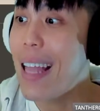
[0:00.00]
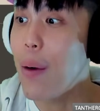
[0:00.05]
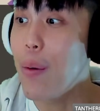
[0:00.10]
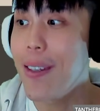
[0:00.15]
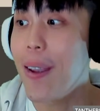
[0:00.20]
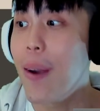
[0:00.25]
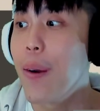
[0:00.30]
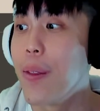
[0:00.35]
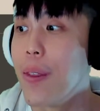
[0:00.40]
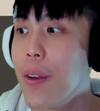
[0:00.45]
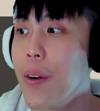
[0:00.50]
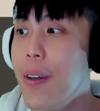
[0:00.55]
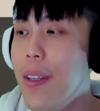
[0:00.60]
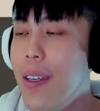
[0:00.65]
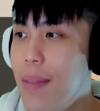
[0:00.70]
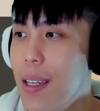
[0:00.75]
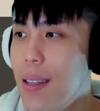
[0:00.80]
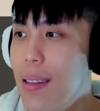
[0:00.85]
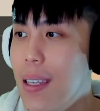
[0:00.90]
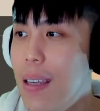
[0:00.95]
was how
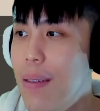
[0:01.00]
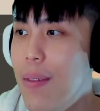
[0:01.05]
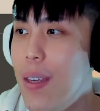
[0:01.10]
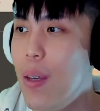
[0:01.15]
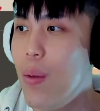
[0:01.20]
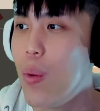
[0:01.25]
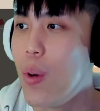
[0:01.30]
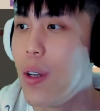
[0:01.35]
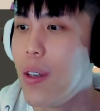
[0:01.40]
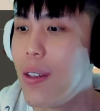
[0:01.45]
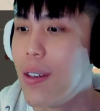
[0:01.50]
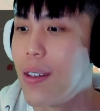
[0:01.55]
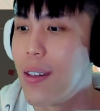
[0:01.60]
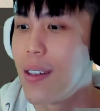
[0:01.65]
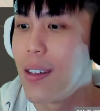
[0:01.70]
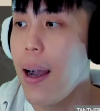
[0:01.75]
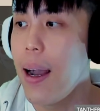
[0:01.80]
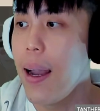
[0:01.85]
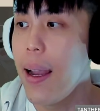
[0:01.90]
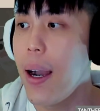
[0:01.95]
dirty the TV was.
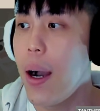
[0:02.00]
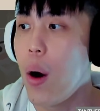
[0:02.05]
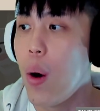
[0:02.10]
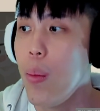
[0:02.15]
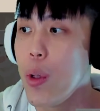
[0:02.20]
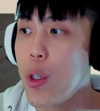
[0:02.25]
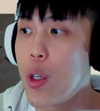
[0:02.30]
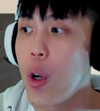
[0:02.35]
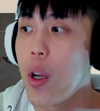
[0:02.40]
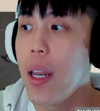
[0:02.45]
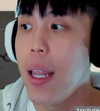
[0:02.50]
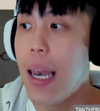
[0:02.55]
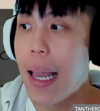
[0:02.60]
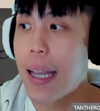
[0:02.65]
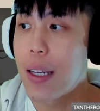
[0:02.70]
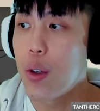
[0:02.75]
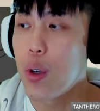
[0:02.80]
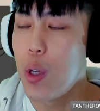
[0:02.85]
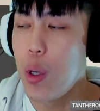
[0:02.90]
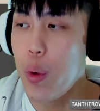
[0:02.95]
I almost got
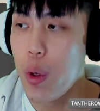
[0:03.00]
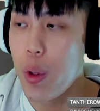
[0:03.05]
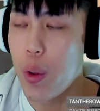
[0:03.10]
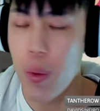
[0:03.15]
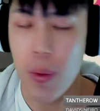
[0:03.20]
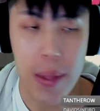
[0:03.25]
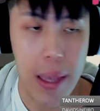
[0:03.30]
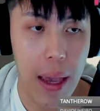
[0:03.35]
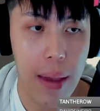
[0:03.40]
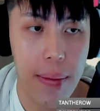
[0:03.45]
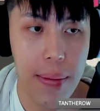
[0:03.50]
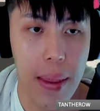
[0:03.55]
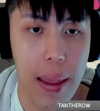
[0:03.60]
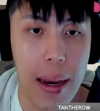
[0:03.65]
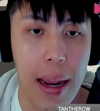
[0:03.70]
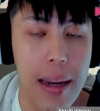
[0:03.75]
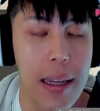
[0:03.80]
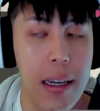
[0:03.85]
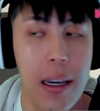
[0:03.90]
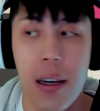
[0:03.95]
electrocuted to death and
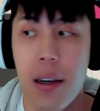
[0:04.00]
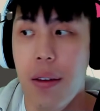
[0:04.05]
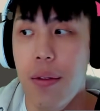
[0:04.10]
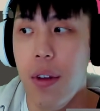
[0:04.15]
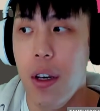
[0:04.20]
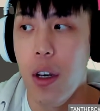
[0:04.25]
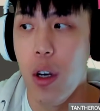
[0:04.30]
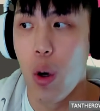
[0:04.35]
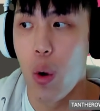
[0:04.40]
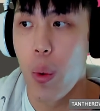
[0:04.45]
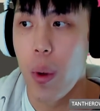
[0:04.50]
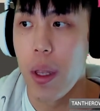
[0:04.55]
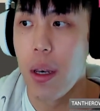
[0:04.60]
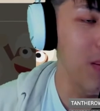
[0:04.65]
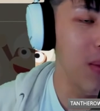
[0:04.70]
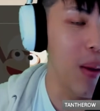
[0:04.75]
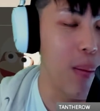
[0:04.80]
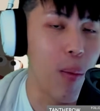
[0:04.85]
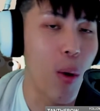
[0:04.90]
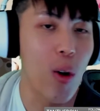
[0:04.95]
I didn't even know it.
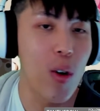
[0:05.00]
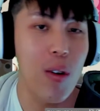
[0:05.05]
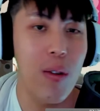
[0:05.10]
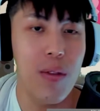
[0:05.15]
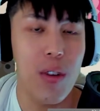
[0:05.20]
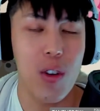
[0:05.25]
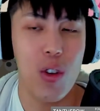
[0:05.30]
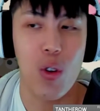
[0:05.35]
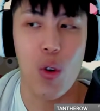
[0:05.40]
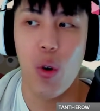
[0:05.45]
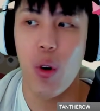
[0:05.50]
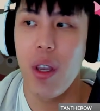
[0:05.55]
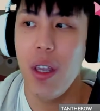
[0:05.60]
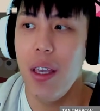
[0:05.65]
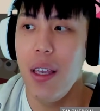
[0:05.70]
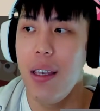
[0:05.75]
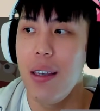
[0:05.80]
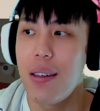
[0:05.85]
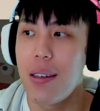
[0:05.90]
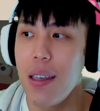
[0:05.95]
The moral of the story
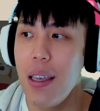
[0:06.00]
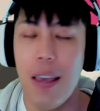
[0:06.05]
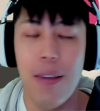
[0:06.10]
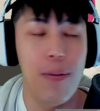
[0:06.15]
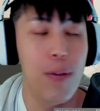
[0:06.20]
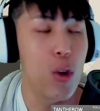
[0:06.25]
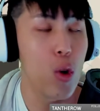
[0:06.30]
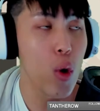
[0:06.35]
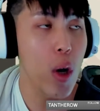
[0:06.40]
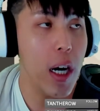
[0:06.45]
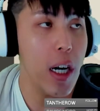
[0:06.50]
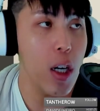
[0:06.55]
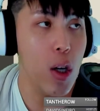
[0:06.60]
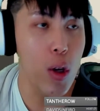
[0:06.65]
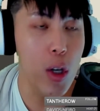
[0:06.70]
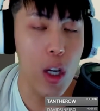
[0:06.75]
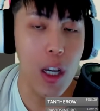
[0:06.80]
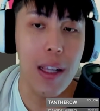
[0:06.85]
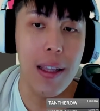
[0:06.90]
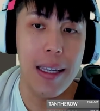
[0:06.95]
is, if you are
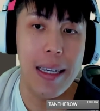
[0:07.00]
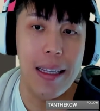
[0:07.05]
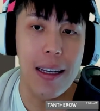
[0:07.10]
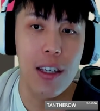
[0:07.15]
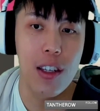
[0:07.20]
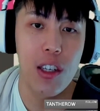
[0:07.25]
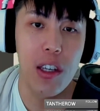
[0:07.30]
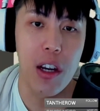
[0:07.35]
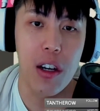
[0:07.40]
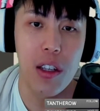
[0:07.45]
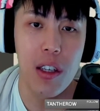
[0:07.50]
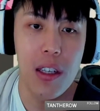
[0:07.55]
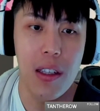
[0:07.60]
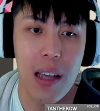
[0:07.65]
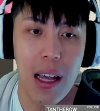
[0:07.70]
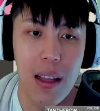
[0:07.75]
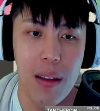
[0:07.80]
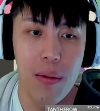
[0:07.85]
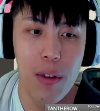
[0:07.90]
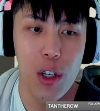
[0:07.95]
going to clean a CRT
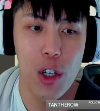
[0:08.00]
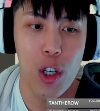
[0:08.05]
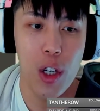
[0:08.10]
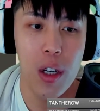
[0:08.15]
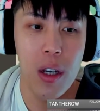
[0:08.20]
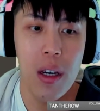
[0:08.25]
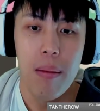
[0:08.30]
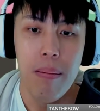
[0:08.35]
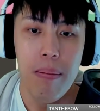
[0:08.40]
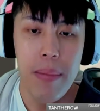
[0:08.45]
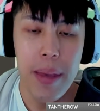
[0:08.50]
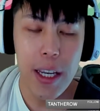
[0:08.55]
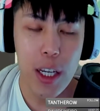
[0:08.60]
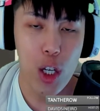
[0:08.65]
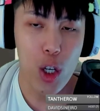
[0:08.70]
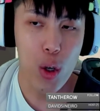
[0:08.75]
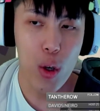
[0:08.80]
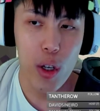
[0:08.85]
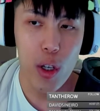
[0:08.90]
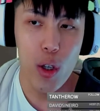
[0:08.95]
television, make
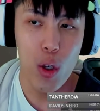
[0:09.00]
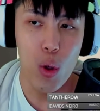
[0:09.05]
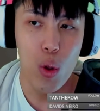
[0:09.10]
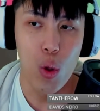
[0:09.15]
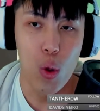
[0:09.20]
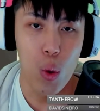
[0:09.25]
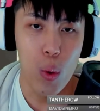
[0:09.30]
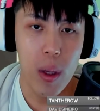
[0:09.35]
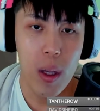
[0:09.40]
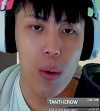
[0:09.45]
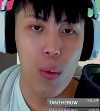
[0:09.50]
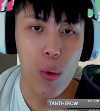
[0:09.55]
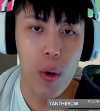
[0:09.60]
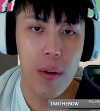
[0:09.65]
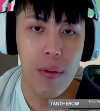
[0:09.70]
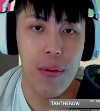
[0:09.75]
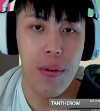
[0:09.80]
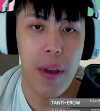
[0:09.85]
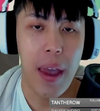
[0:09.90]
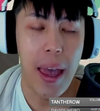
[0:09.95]
sure you do it
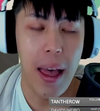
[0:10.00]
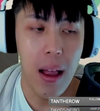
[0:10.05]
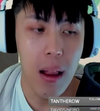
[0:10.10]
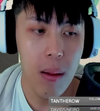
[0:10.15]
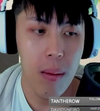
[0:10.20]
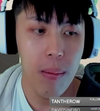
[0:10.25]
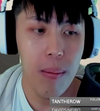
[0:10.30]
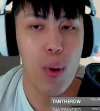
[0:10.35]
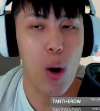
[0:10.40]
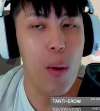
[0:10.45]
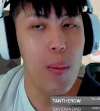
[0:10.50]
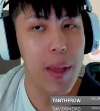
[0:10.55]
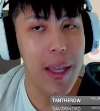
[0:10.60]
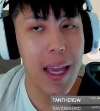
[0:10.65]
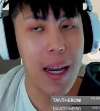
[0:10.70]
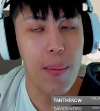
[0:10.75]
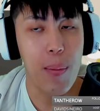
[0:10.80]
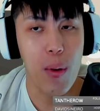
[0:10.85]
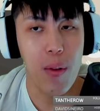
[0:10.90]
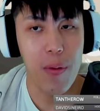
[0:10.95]
with help. Probably
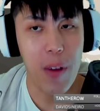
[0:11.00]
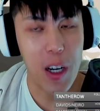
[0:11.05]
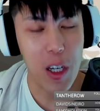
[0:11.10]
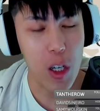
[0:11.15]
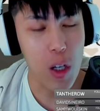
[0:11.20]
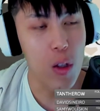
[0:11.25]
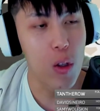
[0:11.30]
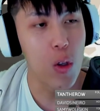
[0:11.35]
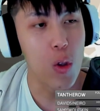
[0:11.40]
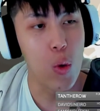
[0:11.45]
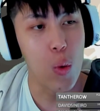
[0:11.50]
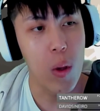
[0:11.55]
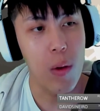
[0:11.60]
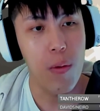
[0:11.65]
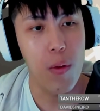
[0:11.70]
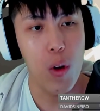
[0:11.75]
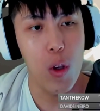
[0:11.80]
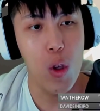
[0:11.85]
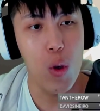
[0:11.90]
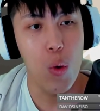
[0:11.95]
get a professional to do it
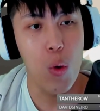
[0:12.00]
for you,